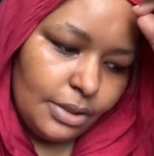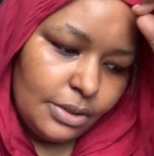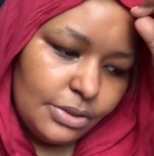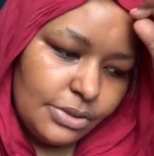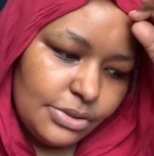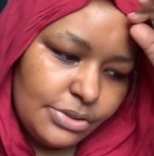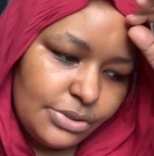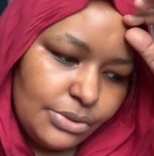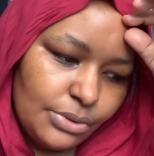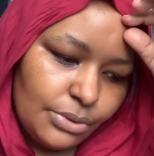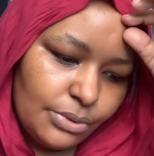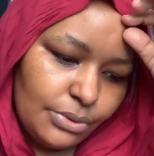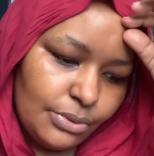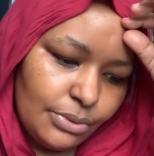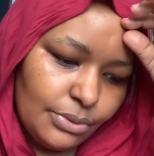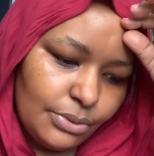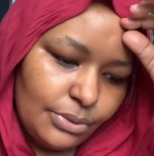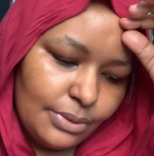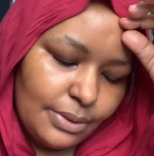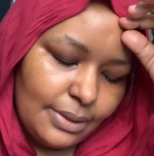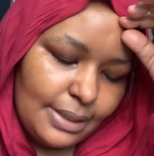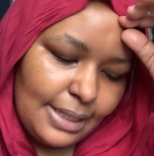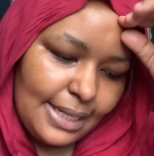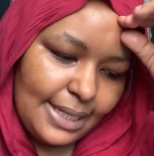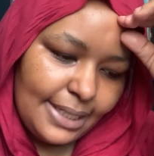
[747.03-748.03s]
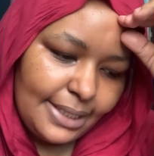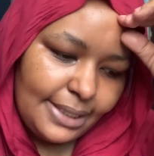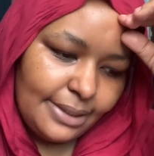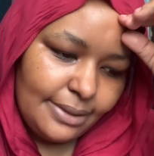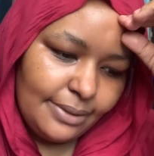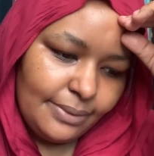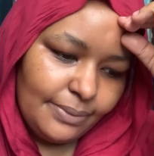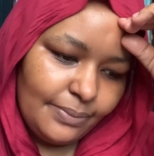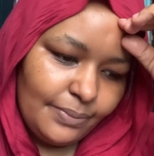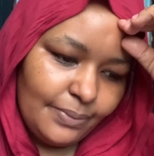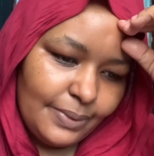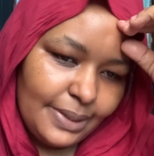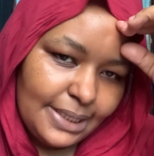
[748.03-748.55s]
So
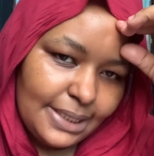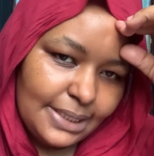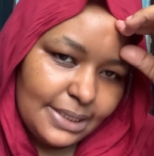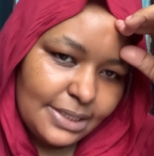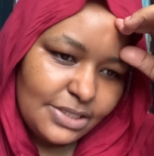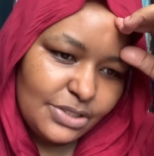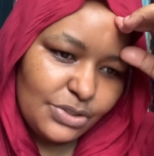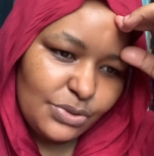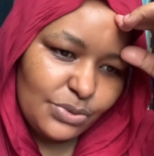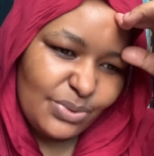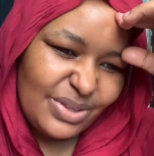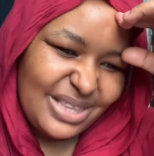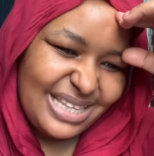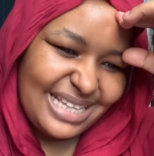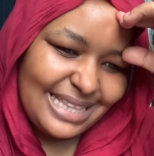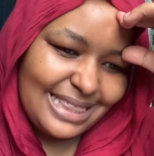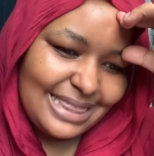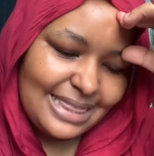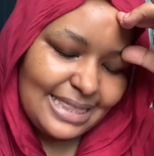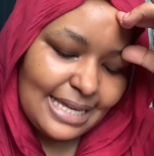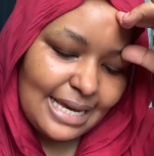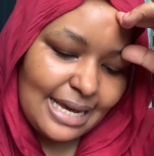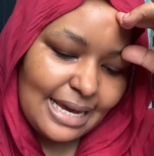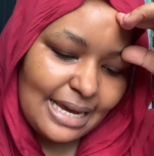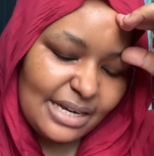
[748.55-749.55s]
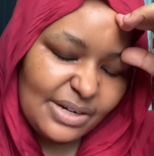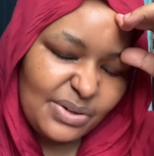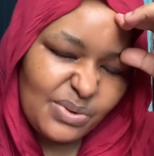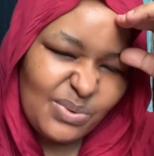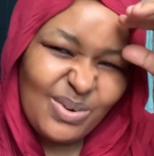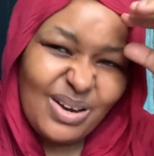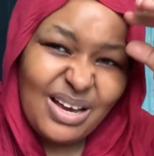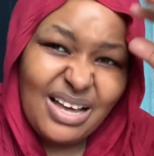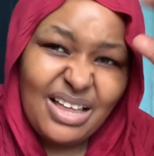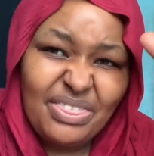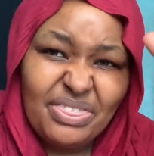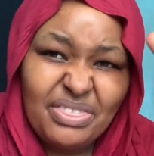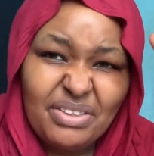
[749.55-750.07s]
I went to the third
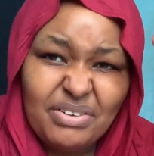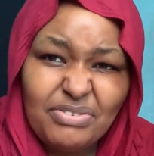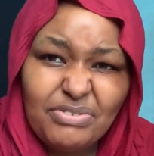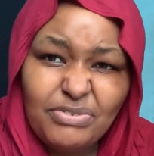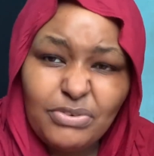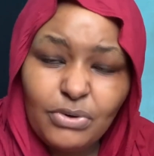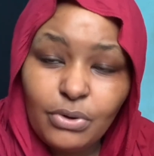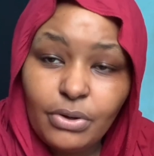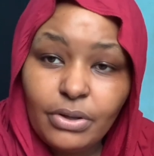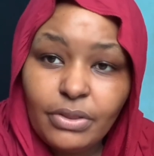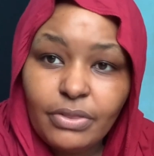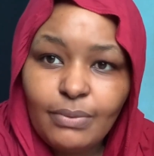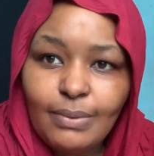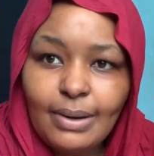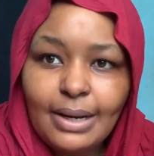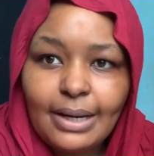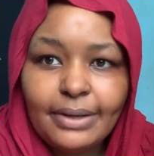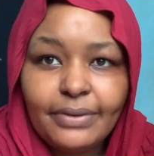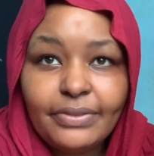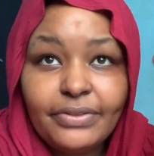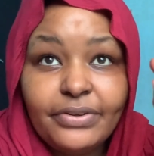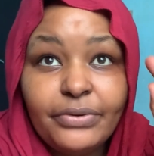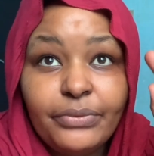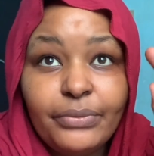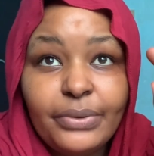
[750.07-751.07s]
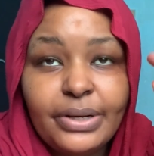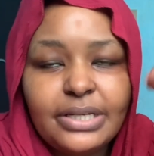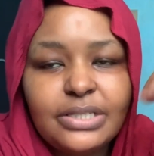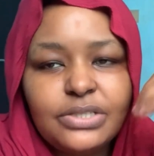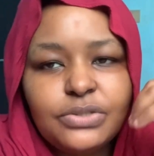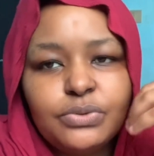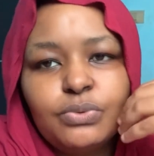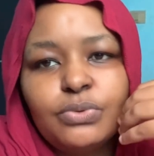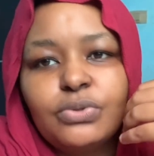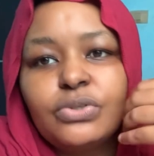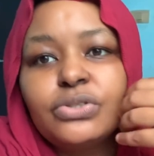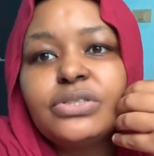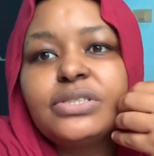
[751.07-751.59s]
one, the fourth one. The range
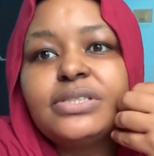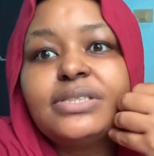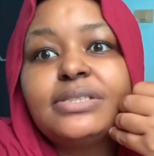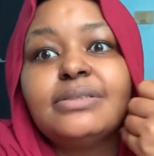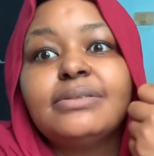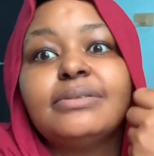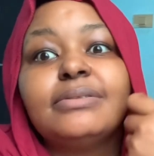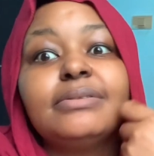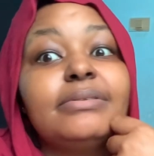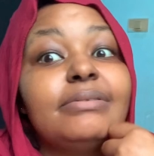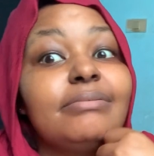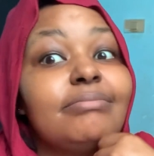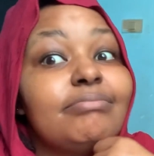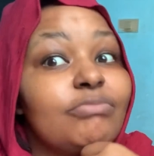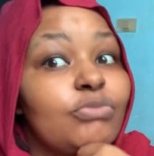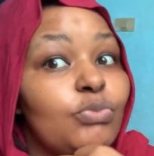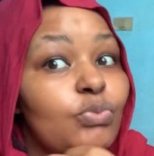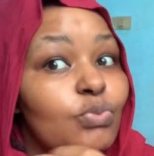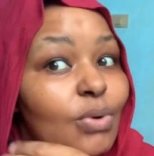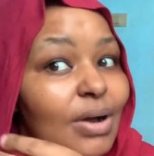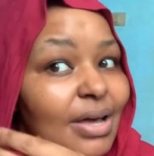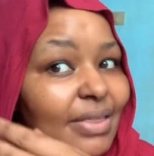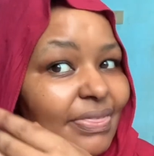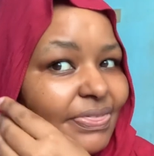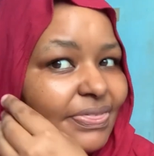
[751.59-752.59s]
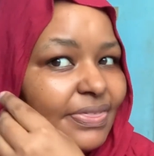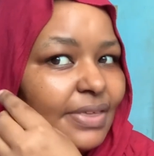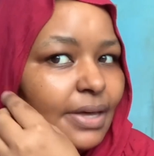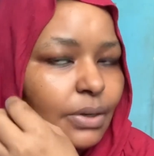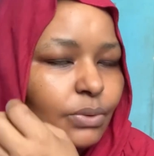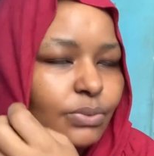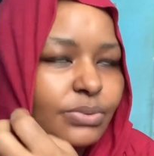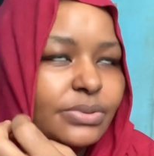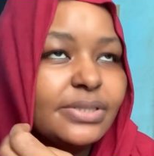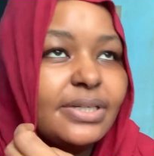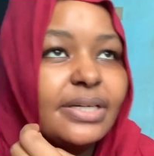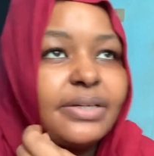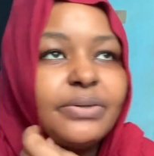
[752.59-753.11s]
was
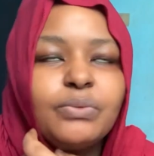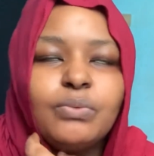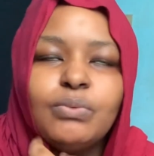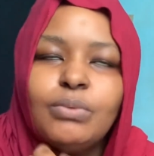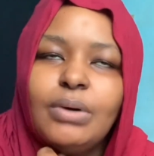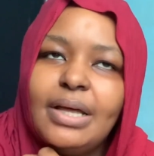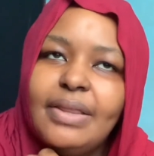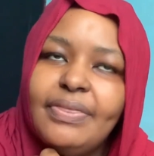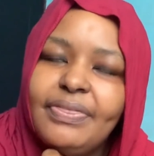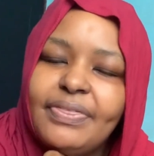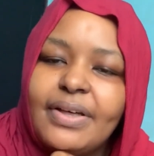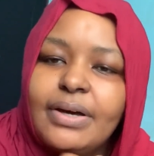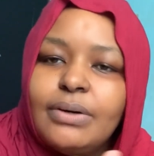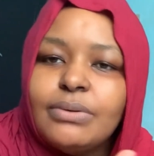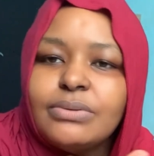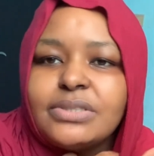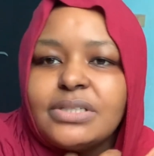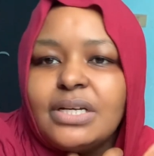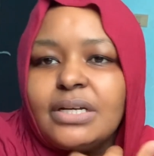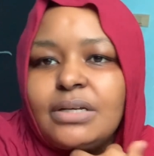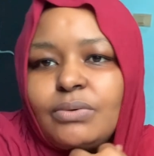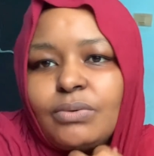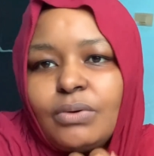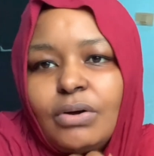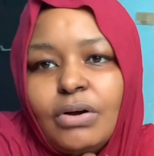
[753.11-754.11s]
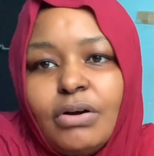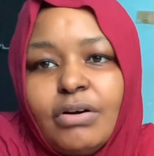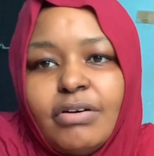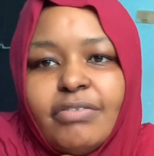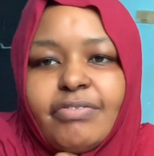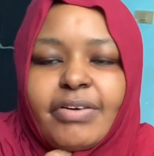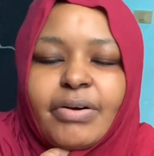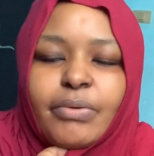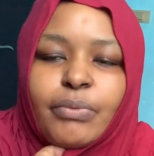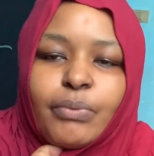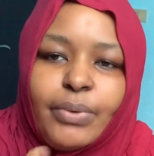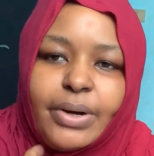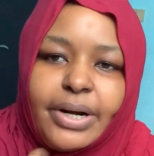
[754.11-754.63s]
1,000
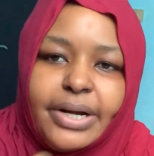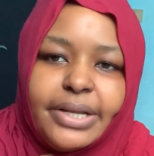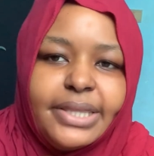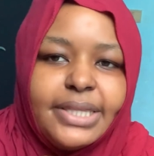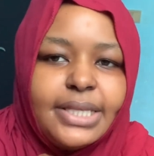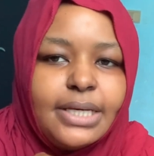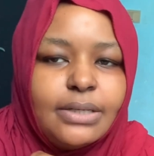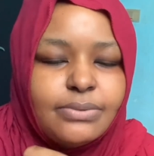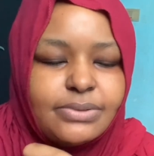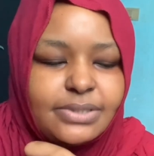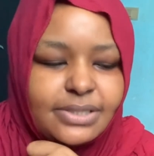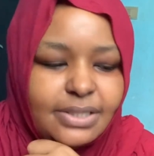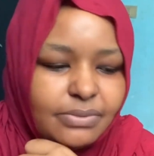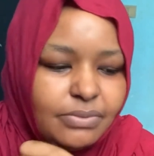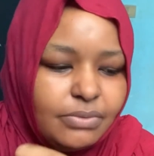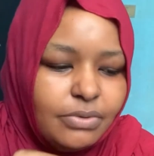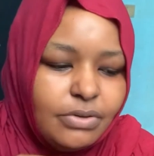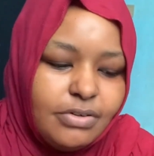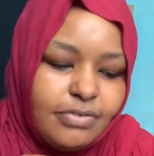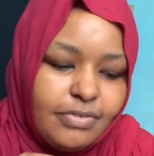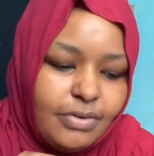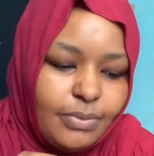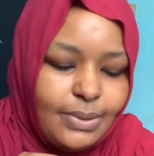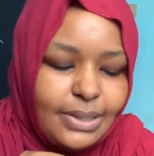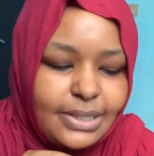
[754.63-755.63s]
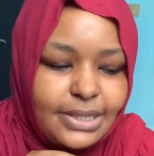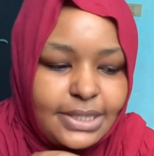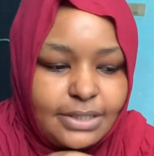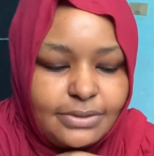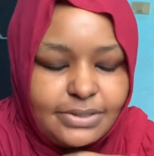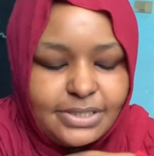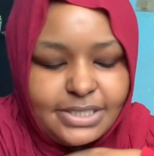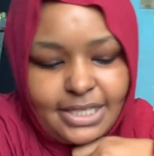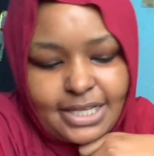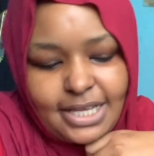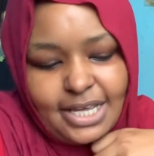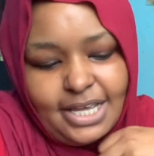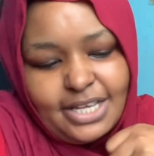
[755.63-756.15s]
over
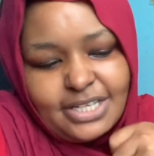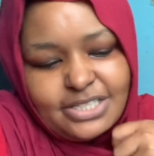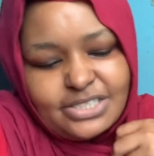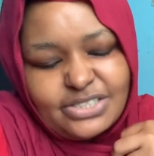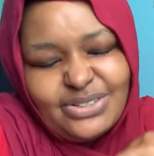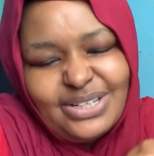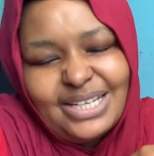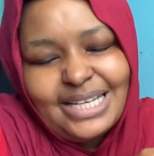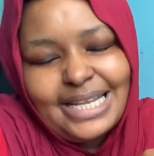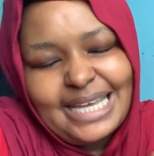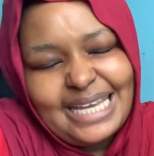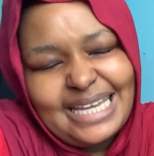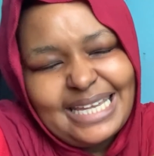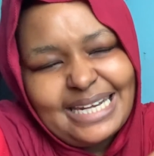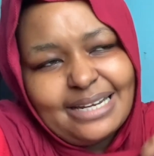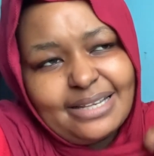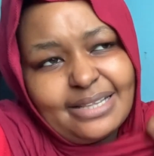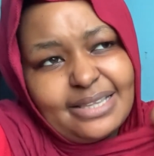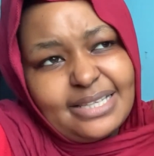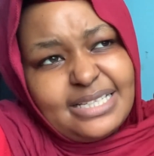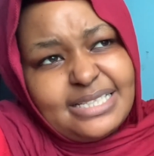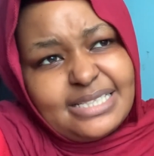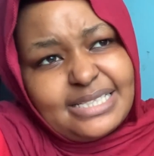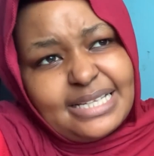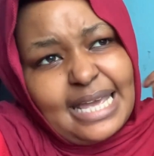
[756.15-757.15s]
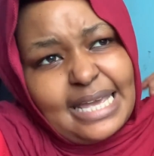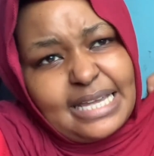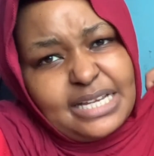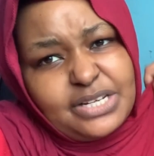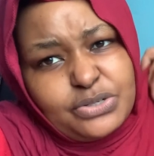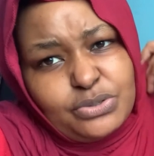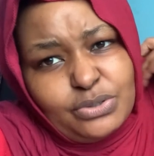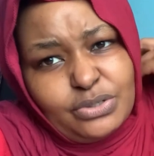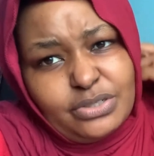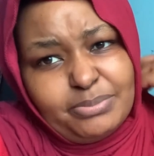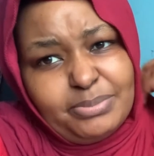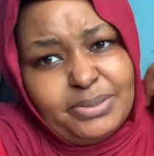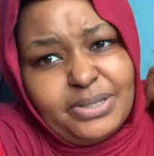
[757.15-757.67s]
1,000. So later this guy
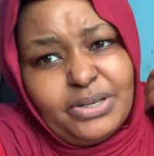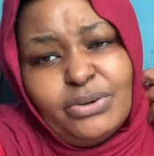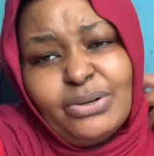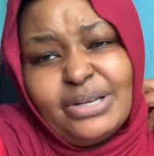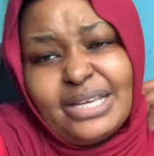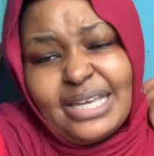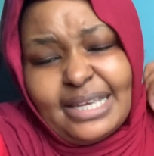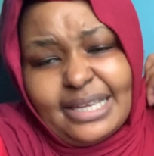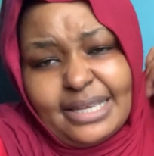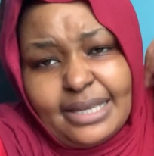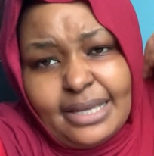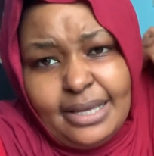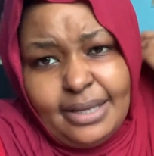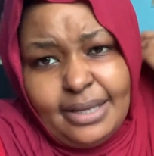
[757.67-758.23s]
told me, okay,